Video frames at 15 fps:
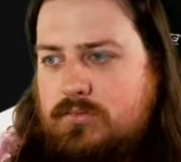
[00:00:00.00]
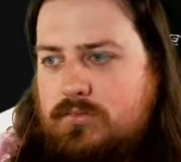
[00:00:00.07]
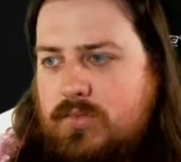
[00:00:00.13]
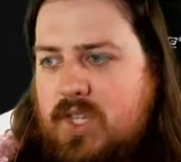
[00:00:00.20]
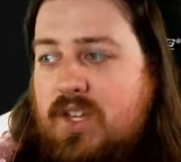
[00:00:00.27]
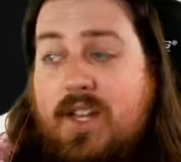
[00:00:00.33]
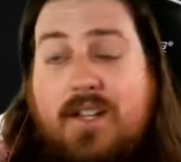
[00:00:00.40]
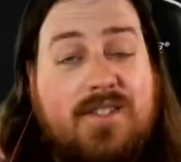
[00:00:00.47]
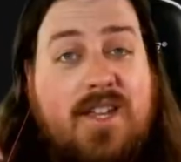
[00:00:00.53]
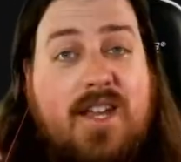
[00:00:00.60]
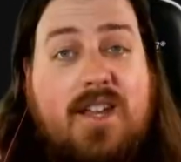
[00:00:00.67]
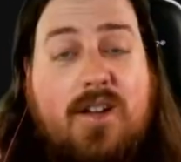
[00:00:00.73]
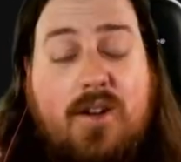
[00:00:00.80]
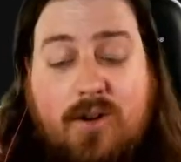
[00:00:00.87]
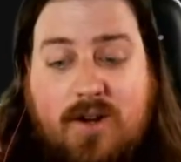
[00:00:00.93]
The next day.
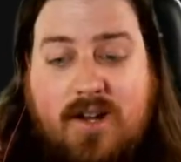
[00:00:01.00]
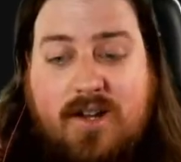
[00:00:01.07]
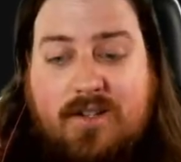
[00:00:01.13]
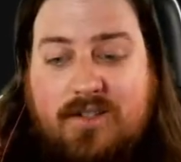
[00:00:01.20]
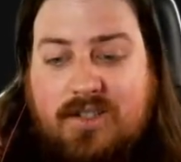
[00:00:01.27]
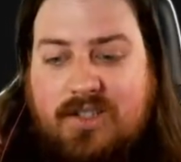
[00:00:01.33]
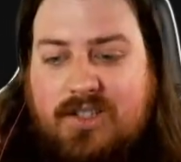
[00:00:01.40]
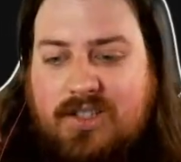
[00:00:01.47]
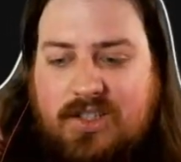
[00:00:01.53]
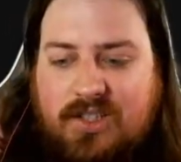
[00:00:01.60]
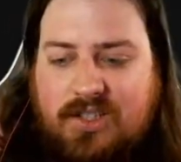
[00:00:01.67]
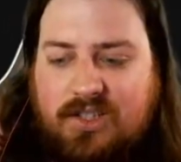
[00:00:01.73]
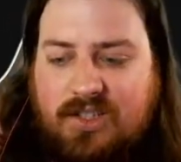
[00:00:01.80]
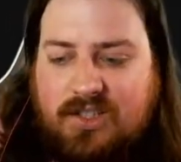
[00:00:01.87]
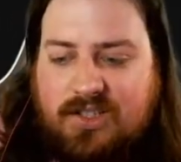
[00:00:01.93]
All right.
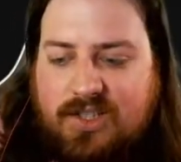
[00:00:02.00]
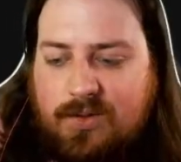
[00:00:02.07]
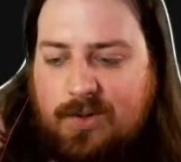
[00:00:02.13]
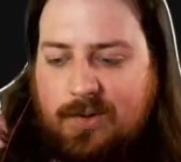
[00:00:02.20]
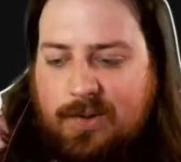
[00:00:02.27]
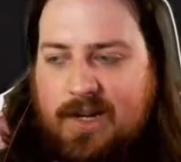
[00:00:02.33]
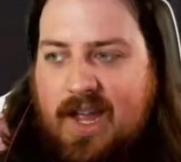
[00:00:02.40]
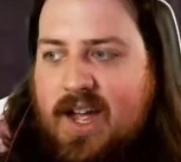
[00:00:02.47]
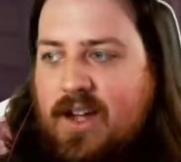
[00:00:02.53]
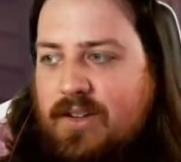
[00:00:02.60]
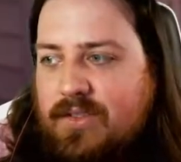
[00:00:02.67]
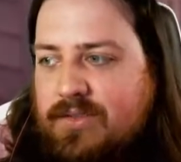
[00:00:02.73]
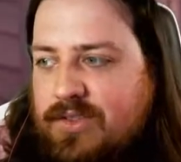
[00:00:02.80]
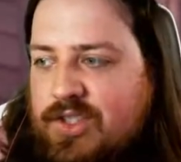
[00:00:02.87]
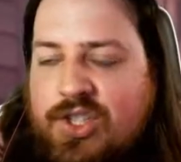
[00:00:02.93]
Let's see what we
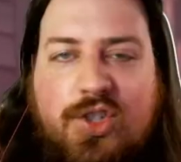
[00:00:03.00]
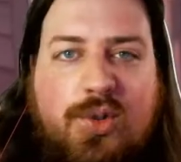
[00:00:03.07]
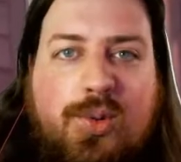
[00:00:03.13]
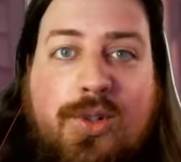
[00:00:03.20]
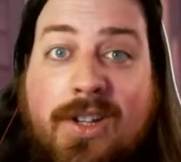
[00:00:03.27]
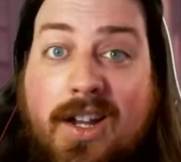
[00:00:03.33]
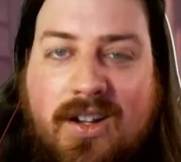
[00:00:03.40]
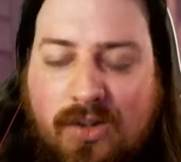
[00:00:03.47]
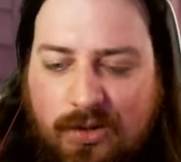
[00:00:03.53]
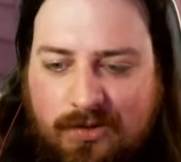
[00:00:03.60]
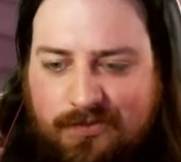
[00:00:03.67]
have to do now.